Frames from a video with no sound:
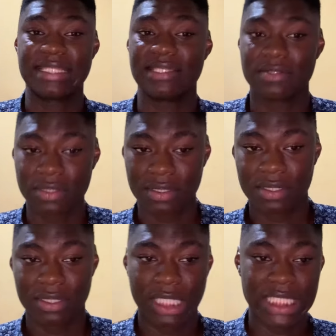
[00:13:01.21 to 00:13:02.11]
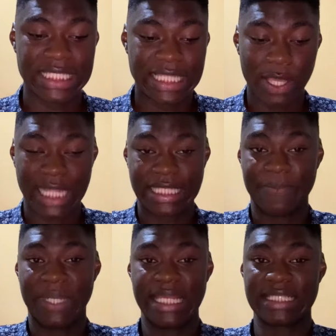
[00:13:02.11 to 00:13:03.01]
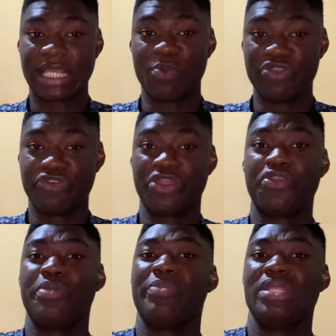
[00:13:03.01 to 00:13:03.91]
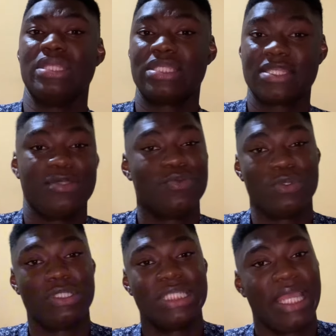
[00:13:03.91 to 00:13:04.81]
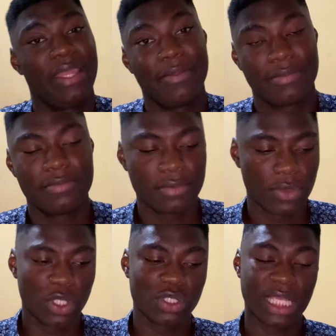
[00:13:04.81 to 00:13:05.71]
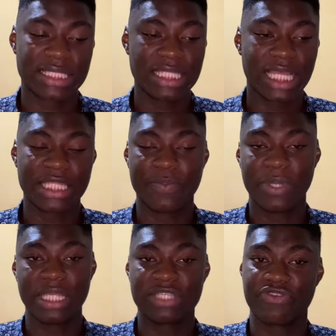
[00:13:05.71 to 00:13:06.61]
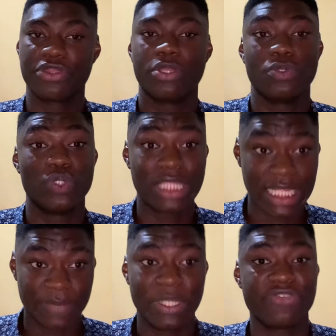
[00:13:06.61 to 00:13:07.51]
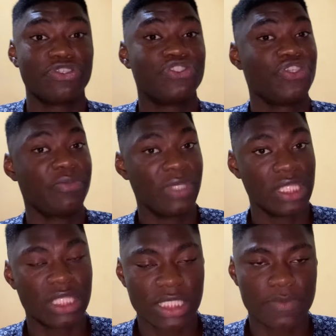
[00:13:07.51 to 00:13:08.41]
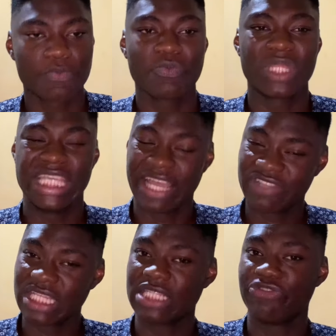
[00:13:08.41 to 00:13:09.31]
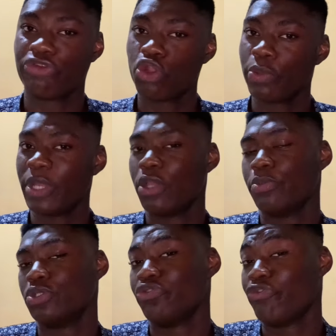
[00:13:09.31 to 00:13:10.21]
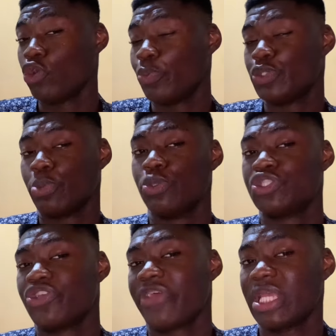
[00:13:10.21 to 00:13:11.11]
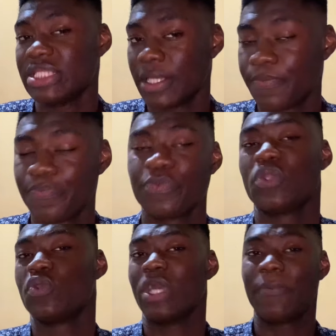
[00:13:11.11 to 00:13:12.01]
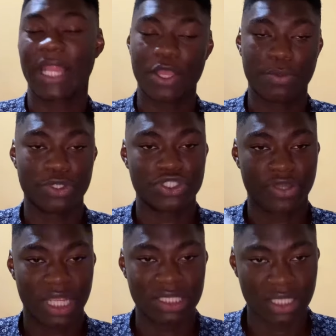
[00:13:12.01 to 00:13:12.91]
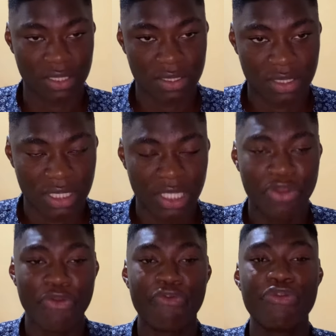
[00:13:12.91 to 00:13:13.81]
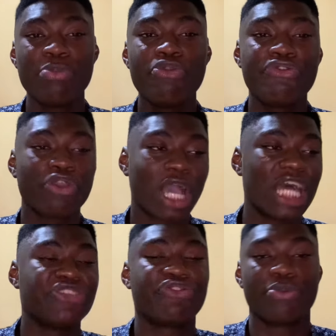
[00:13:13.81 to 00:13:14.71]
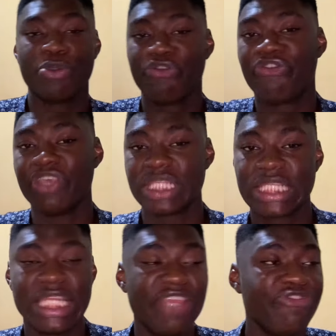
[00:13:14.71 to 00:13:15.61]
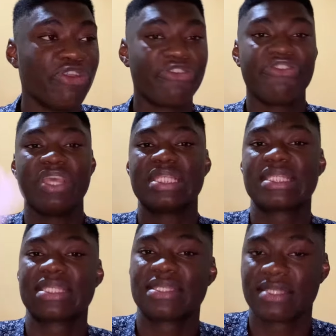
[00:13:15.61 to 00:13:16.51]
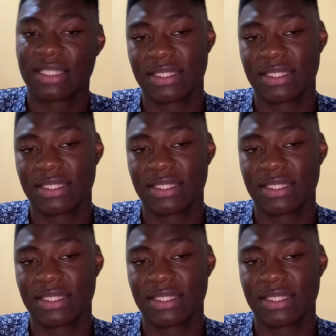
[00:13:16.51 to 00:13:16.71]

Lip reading: dirty. Stay at a place and wait for 3 minutes. You know that. So I stayed at a place for, you stay at a place for 3 minutes. Then after that, you follow up with your moisturizer. You apply your moisturizer. Remove your hand from your face. Leave your face.